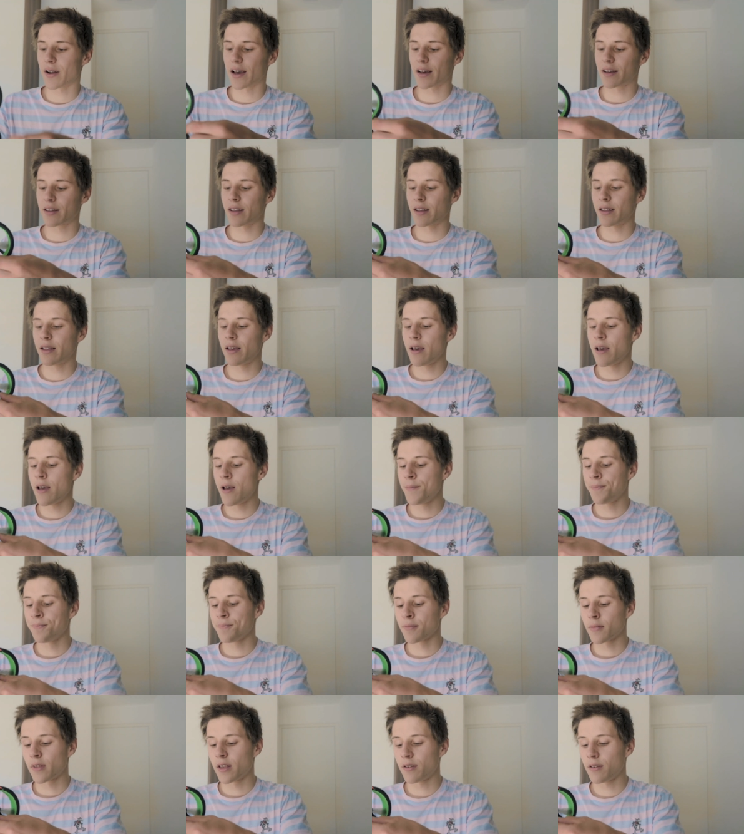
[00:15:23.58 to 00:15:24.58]
like that.
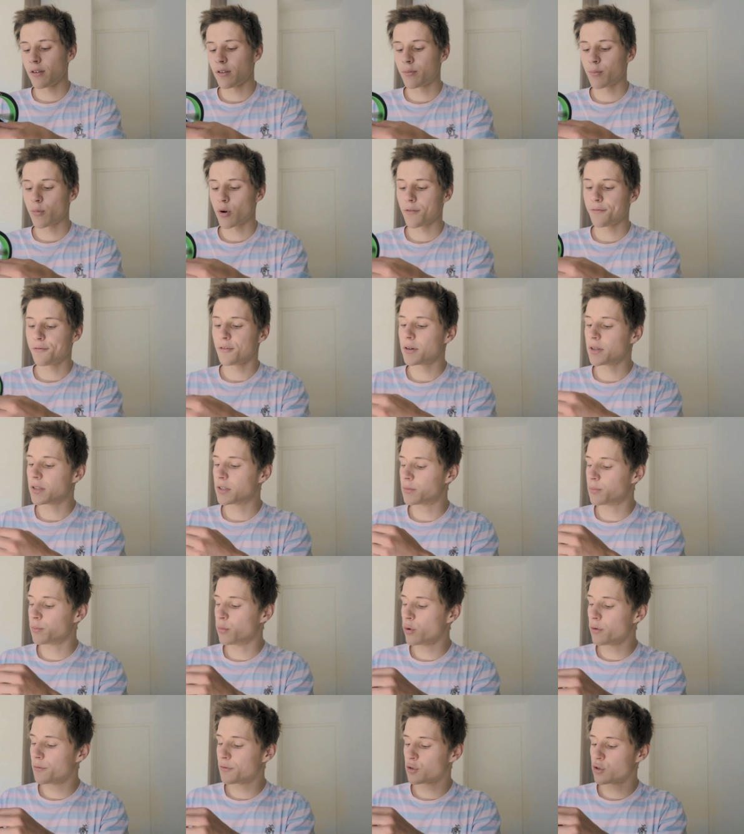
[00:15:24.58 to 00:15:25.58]
This is more for the
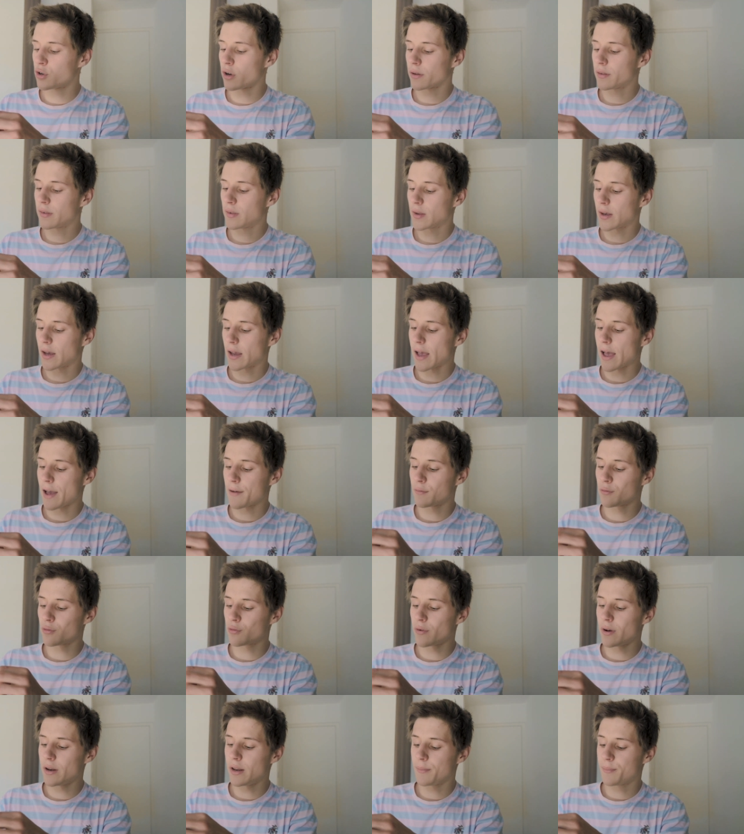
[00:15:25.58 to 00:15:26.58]
smooth shots. I
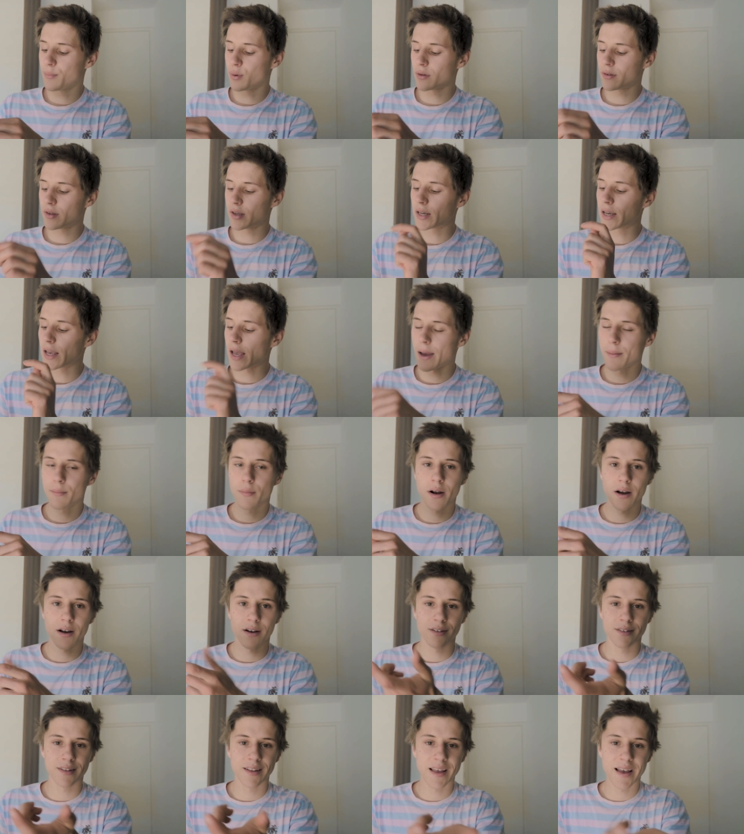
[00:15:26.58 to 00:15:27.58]
haven't really put the camera
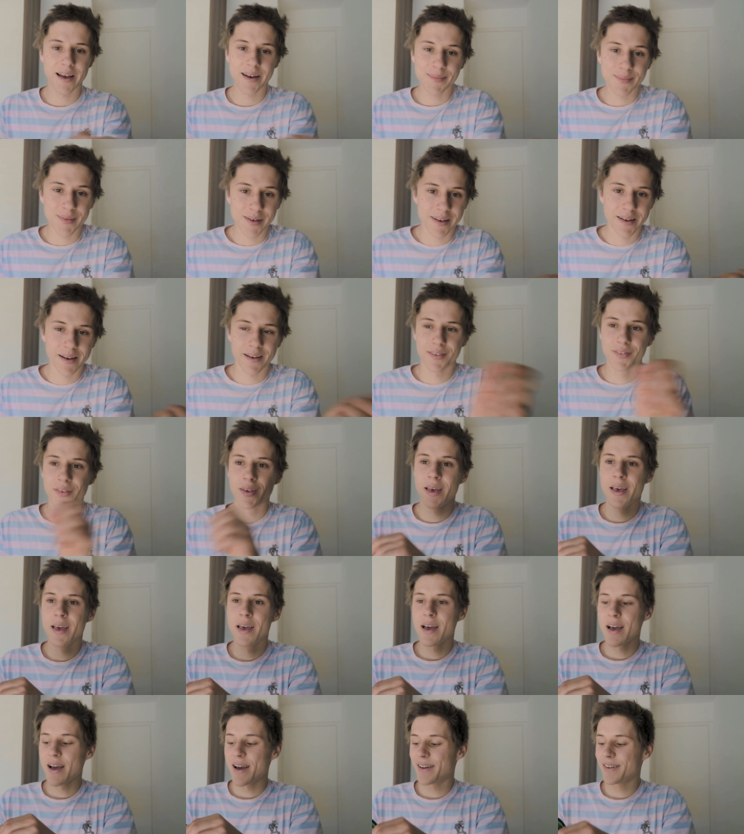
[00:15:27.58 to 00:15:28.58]
on there because
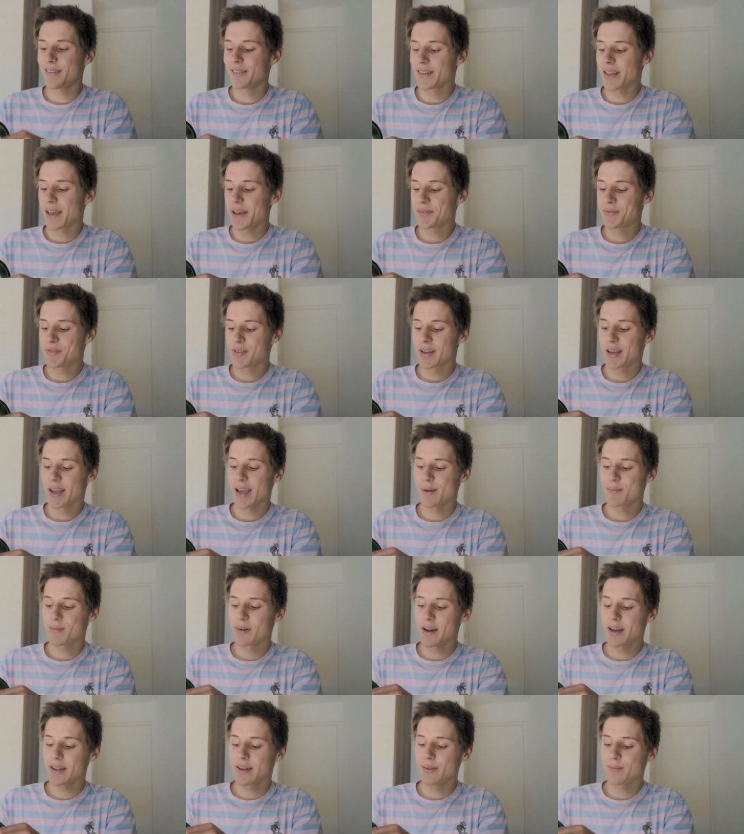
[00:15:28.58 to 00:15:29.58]
I don't have a
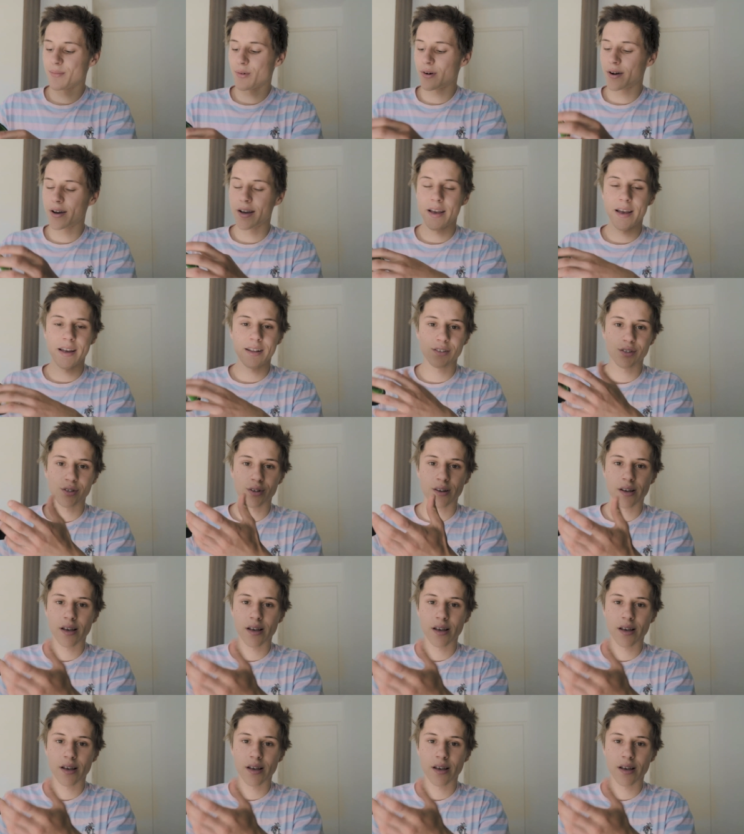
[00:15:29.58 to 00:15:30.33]
camera anymore, action